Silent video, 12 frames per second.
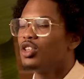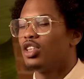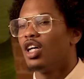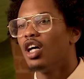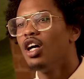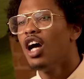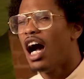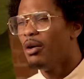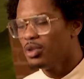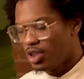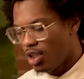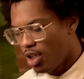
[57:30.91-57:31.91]
Dude, I
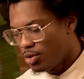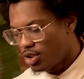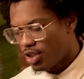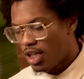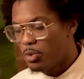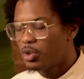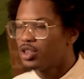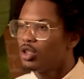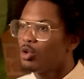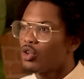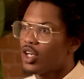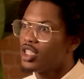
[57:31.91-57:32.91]
was like, it was
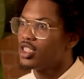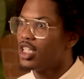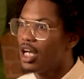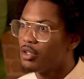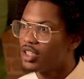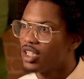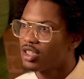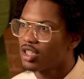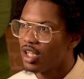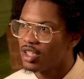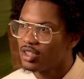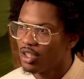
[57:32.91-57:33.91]
so crazy. I was at this
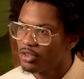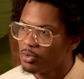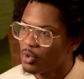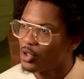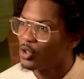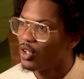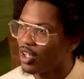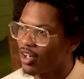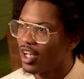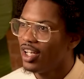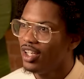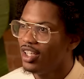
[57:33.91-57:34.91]
client's house, we were shooting,
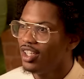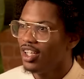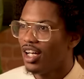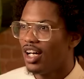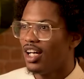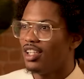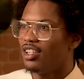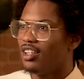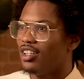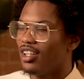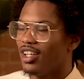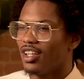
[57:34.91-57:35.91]
right? And
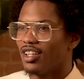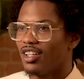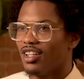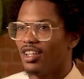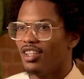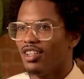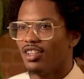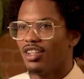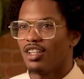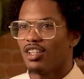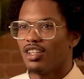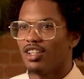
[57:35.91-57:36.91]
they're like,
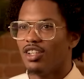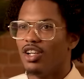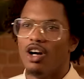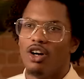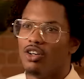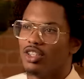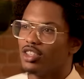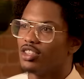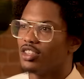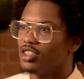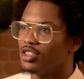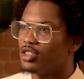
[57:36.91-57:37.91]
no,
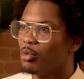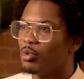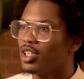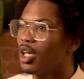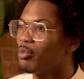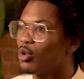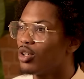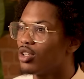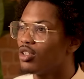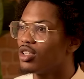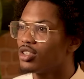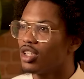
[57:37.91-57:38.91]
someone came door to
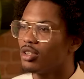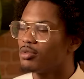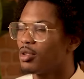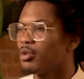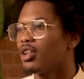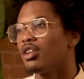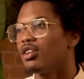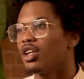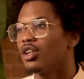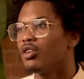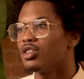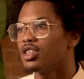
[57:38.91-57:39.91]
door to sell them something. And they're
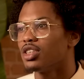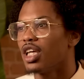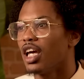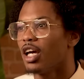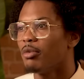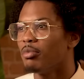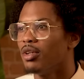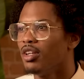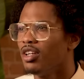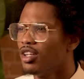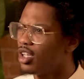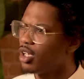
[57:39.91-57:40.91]
like, no, it's a scam.
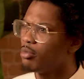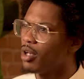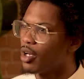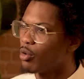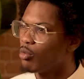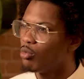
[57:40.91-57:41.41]
And I'm like,